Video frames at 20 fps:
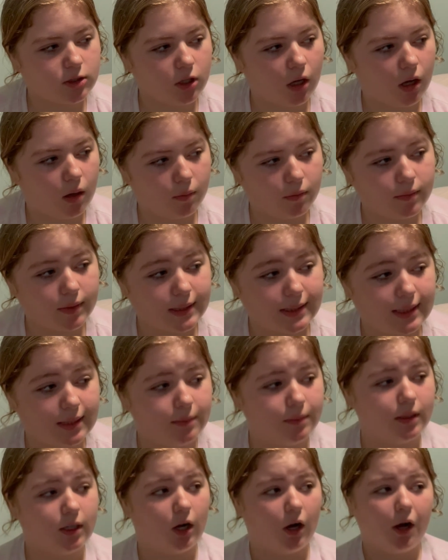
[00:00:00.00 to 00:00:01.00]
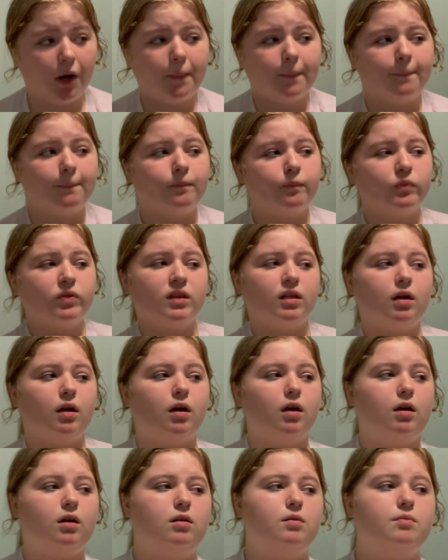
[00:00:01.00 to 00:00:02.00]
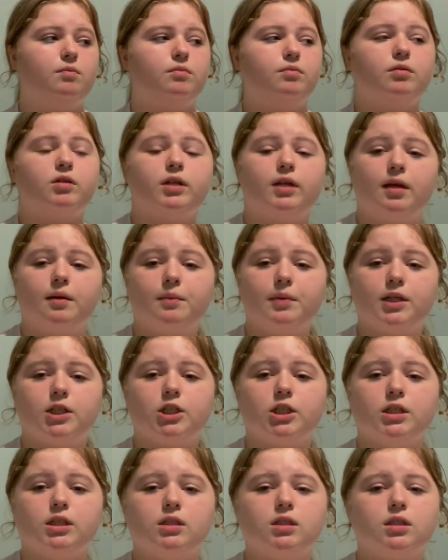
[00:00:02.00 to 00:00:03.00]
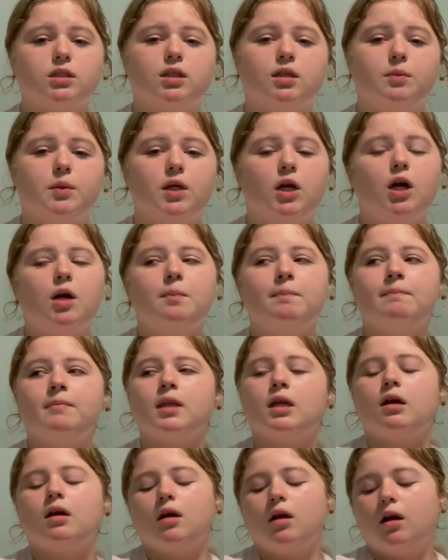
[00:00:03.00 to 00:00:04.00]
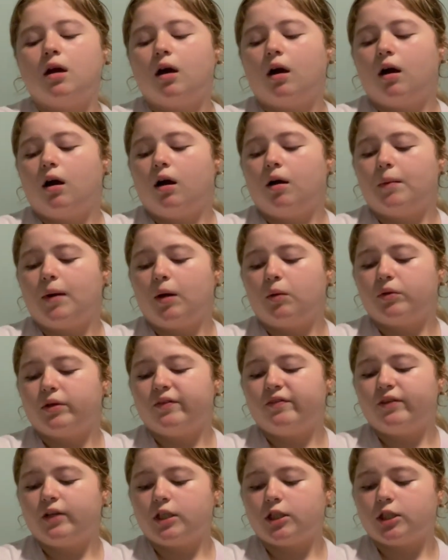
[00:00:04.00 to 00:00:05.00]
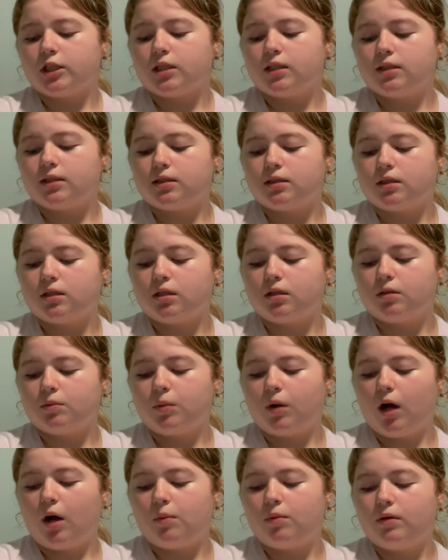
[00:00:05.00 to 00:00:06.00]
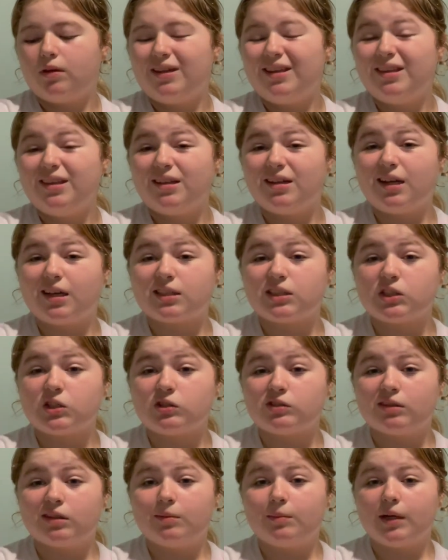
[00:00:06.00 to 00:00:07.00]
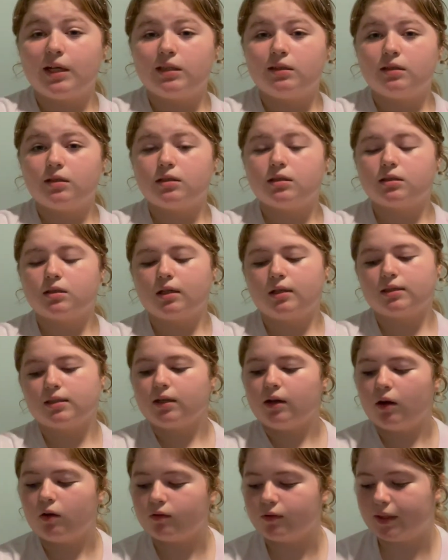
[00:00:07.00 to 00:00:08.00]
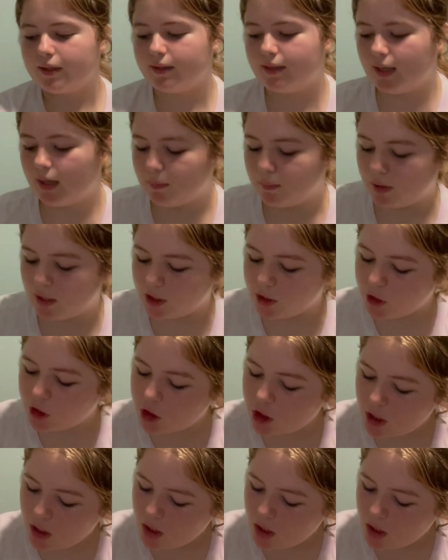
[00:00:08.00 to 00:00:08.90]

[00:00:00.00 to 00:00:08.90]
all my TBR. Um, pretty ambitious TBR. Um, I want to finish it probably in the next three months because I don't read that much